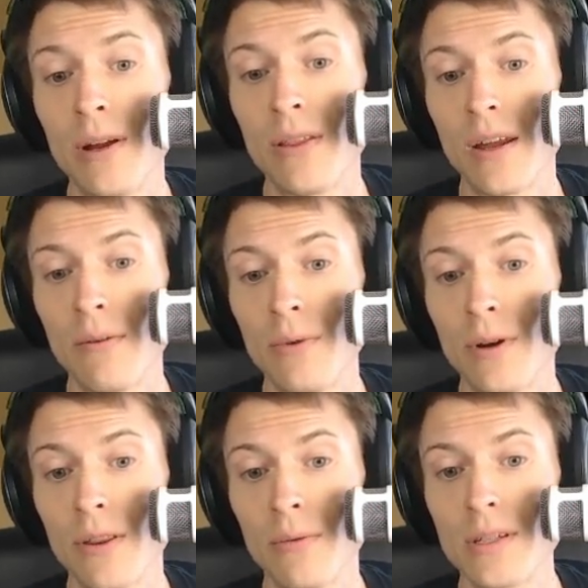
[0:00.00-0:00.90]
than I would
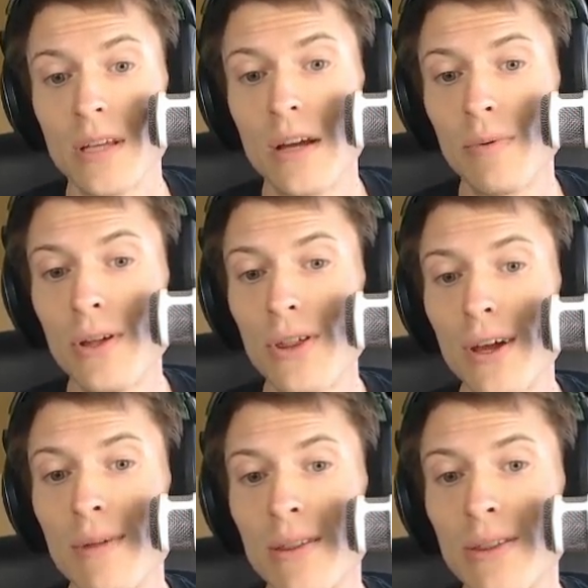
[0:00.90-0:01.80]
otherwise. What do you think
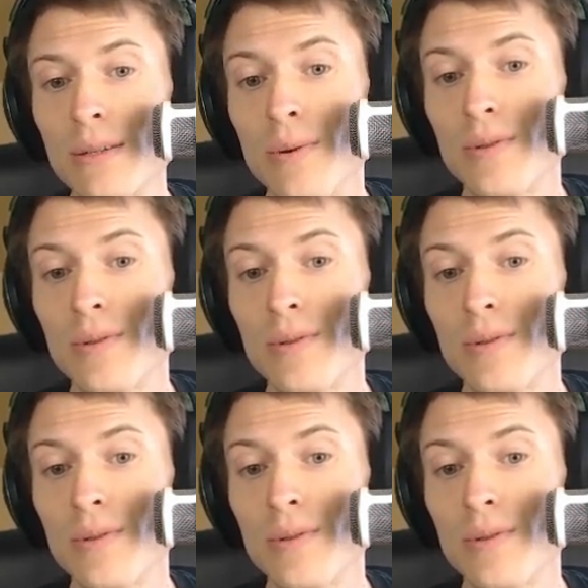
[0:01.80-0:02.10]
about this move? It's a